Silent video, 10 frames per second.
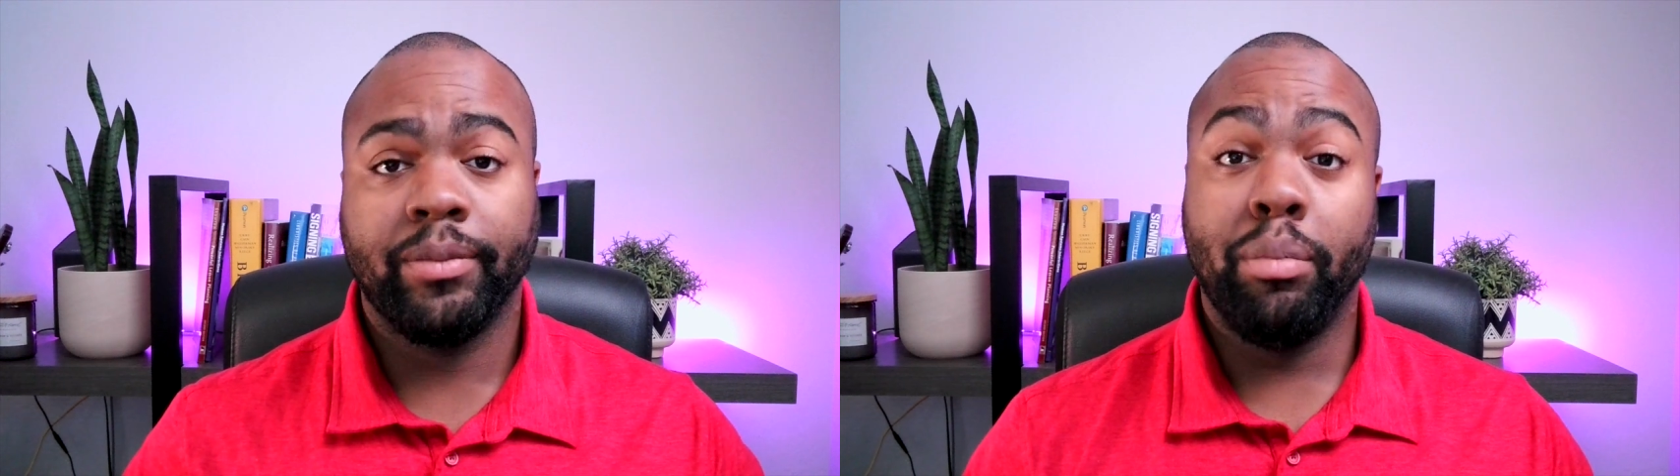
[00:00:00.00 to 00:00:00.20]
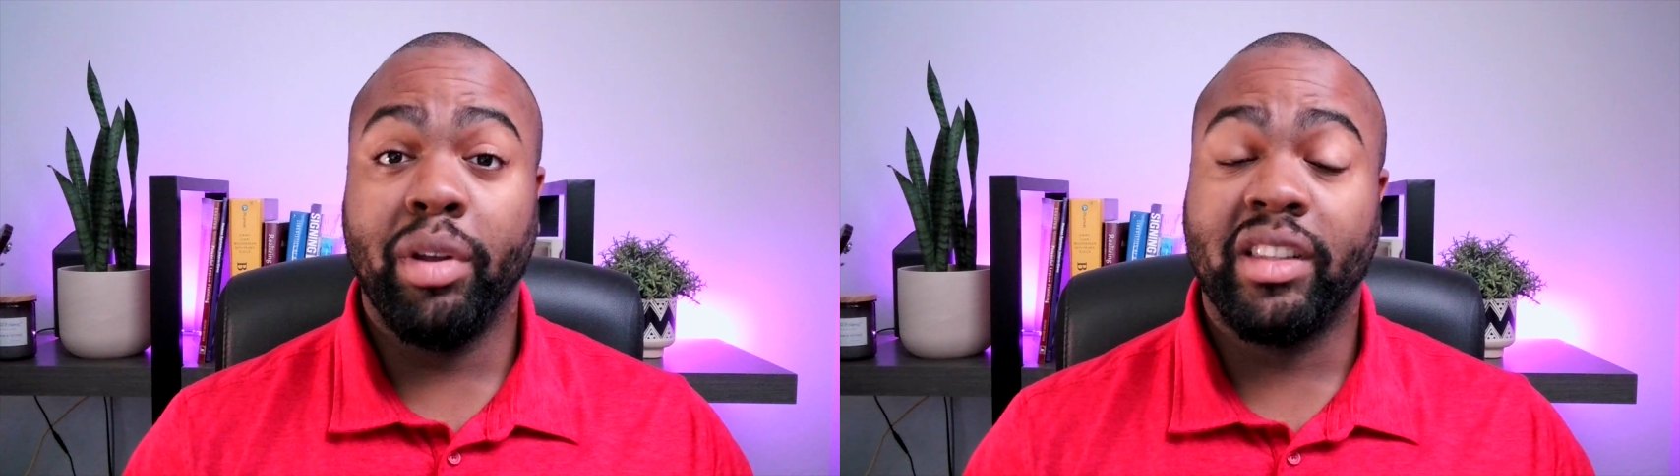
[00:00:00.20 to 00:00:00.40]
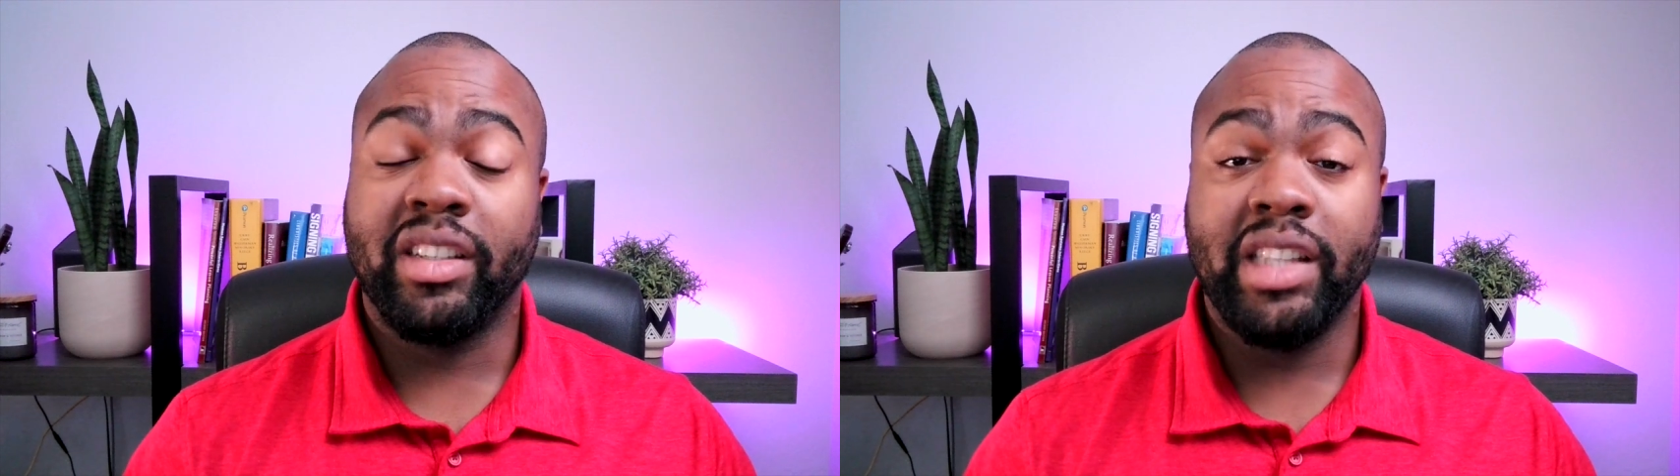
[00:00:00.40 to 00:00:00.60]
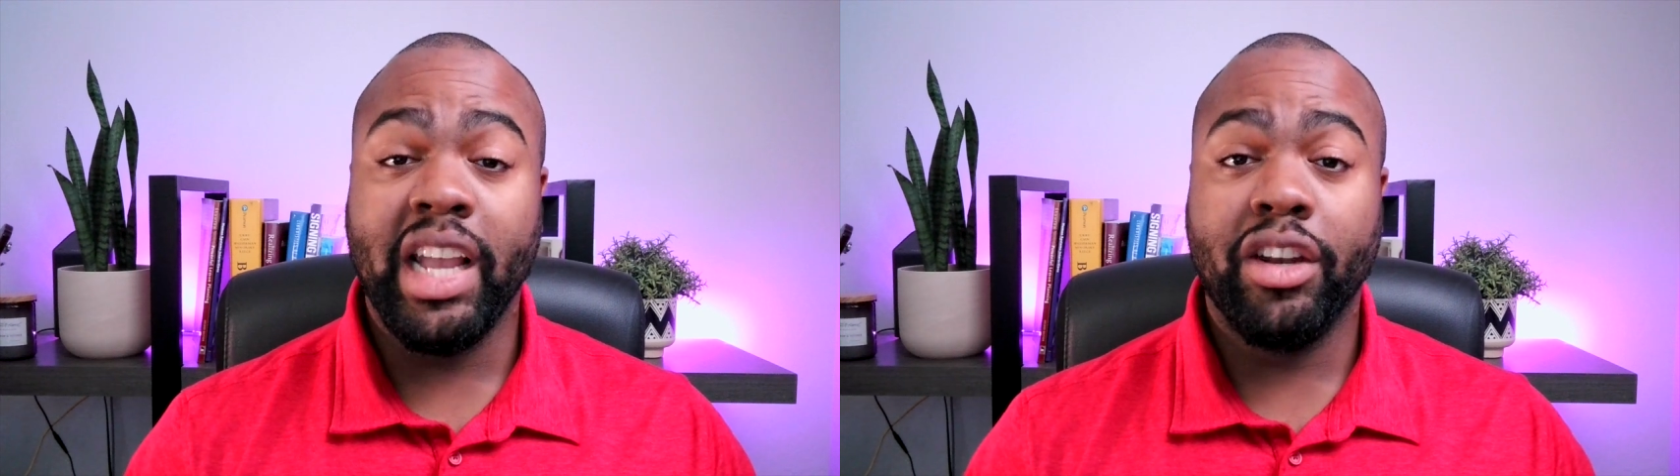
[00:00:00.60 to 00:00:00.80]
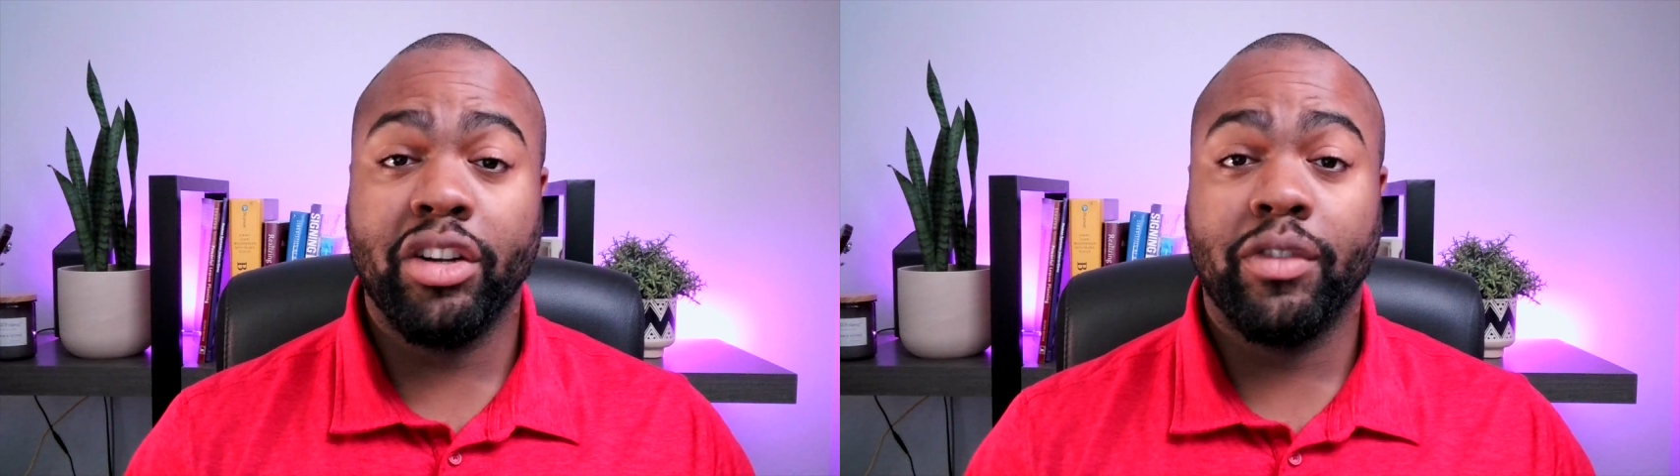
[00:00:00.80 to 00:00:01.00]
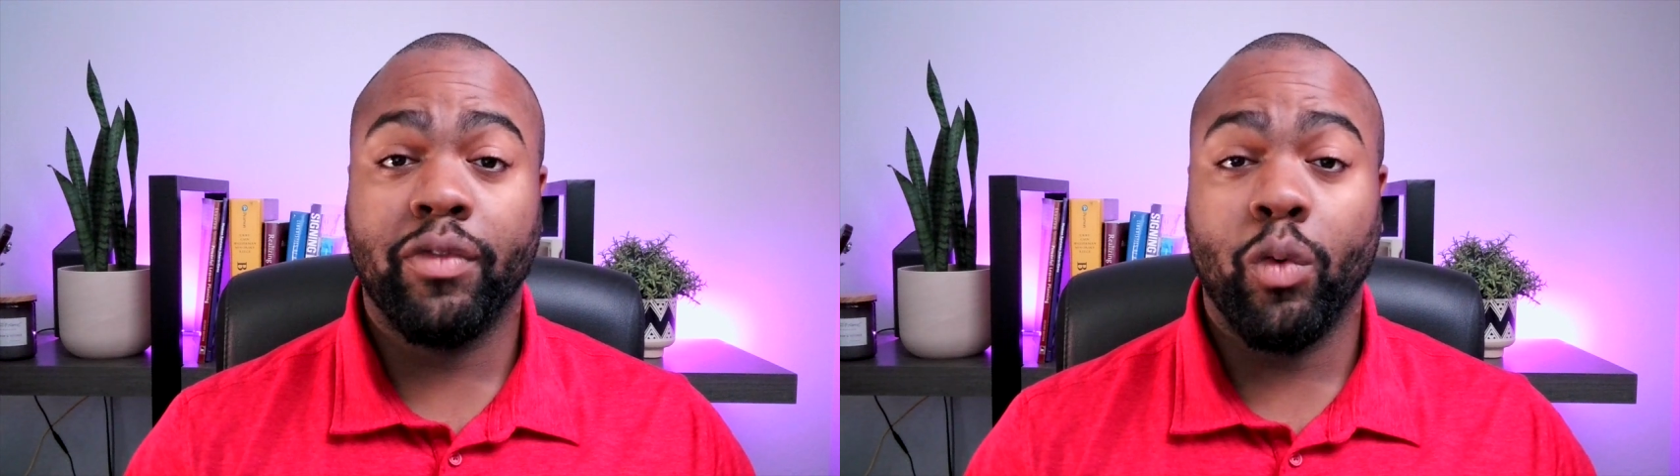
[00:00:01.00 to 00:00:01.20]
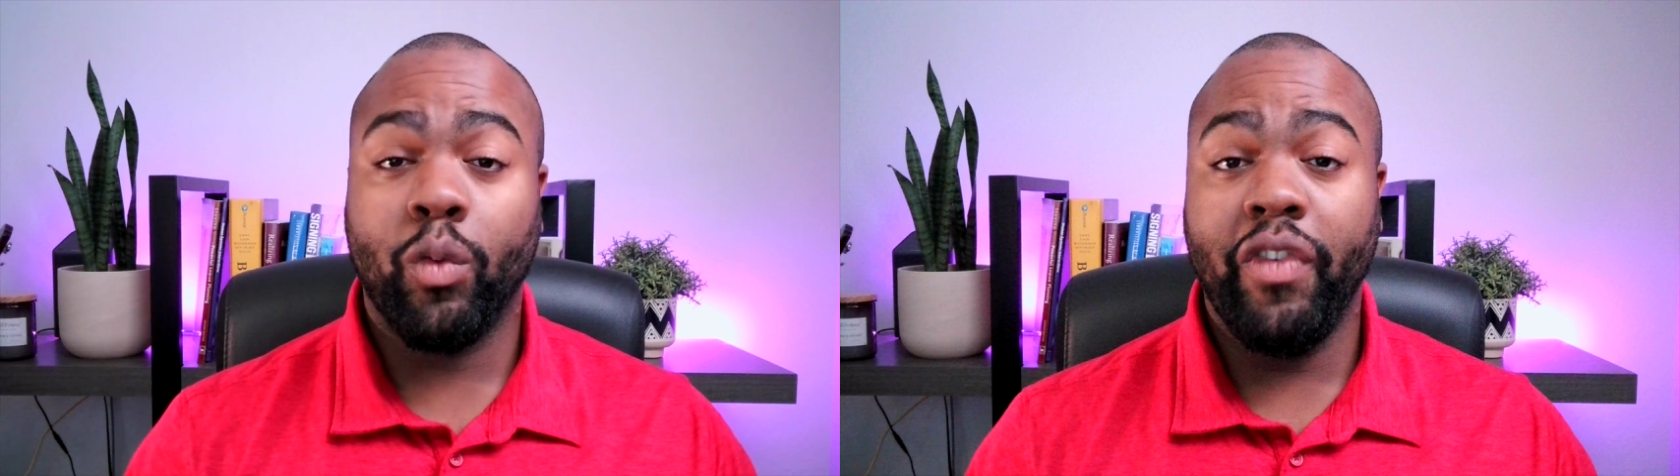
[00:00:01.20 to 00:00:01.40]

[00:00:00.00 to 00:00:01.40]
But the standards for